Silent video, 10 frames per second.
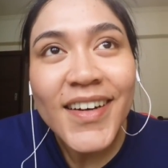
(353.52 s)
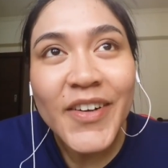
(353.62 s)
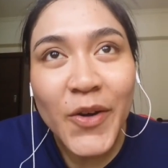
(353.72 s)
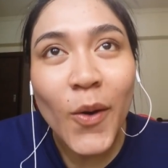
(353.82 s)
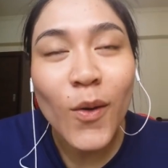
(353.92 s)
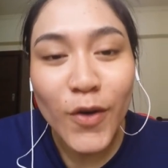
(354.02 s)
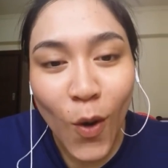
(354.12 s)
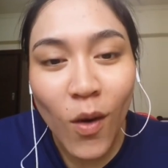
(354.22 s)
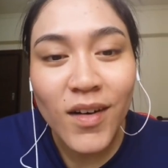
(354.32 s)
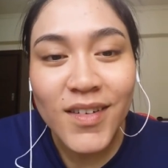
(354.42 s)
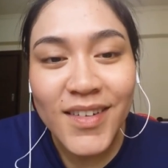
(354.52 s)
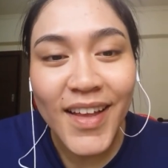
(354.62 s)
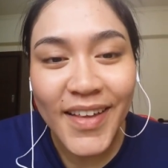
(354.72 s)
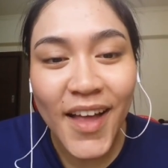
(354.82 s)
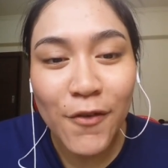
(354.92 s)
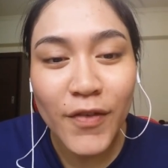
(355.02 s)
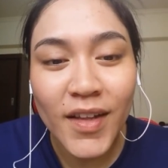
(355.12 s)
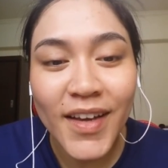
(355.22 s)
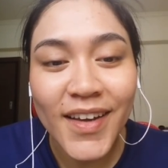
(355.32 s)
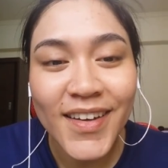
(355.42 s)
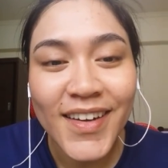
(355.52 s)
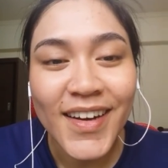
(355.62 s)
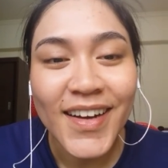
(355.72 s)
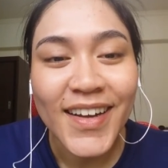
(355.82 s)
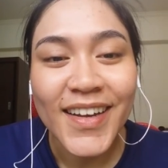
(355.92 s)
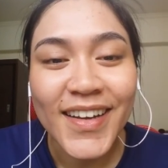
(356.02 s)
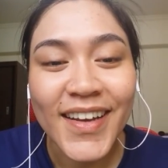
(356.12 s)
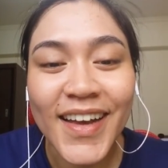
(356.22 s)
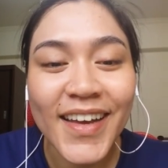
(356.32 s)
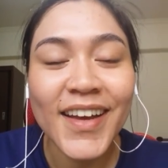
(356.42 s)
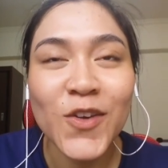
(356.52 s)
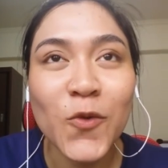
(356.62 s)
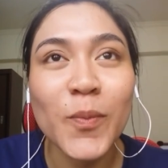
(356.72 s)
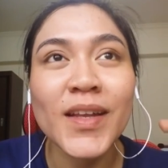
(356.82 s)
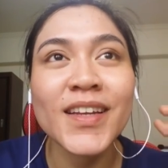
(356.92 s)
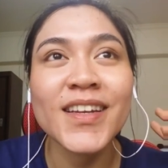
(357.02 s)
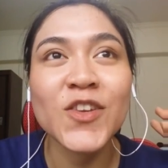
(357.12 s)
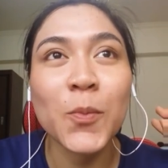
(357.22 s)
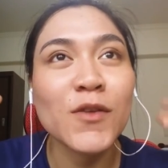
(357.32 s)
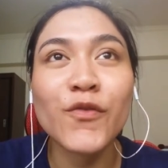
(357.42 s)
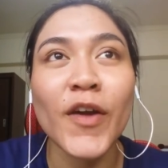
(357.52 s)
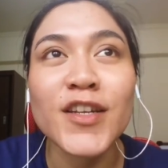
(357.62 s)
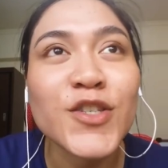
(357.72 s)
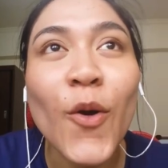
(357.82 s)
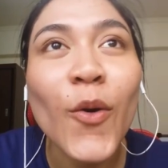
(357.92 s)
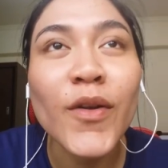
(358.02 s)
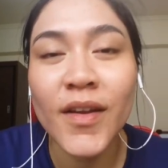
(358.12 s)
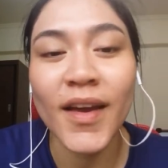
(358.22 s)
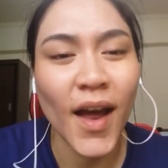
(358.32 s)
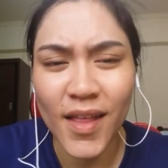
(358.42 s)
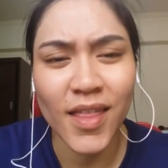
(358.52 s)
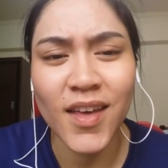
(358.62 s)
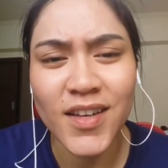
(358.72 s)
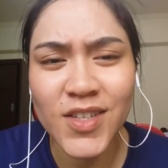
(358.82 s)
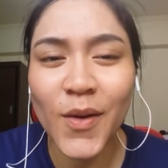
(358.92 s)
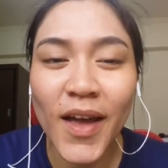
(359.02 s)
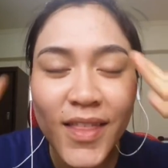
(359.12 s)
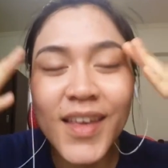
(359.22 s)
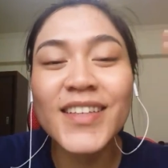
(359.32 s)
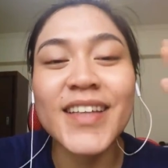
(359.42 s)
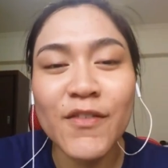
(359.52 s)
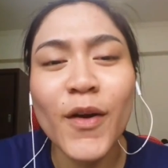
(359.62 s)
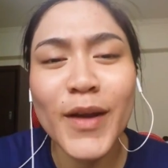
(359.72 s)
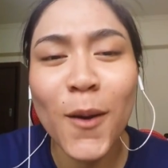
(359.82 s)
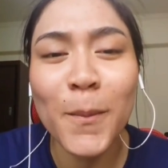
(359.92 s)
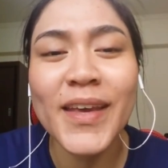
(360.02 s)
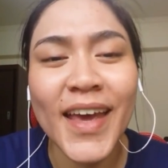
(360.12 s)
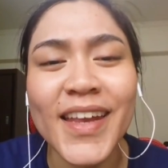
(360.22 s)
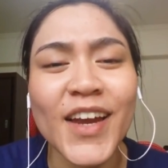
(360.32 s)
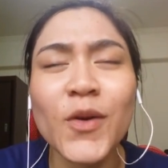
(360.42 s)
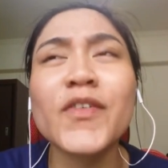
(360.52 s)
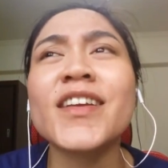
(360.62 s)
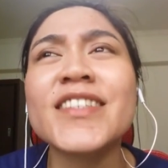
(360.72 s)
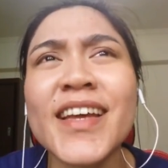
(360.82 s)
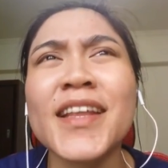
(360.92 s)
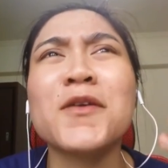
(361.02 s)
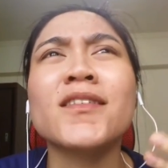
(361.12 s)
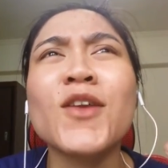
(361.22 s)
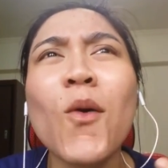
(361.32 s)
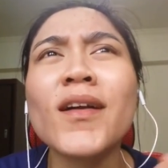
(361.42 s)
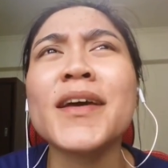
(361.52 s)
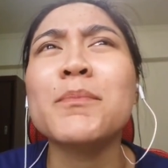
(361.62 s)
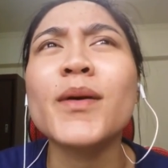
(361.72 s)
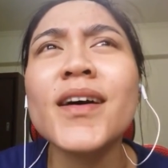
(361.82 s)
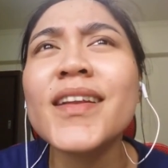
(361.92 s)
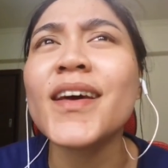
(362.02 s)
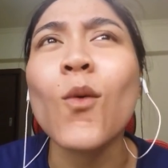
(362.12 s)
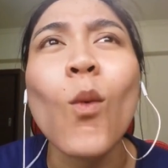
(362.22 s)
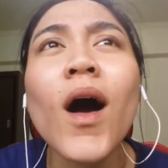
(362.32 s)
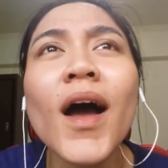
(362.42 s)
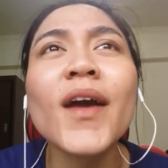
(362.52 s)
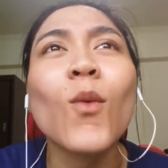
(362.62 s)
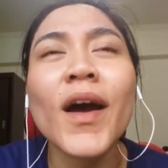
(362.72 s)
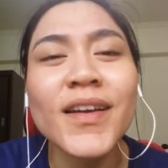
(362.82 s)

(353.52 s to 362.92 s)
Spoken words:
nok, like that feeling. Like you've been friend zoned and that kind of thing. So I think it's like very complicated. I don't even understand like nok, like bird, like why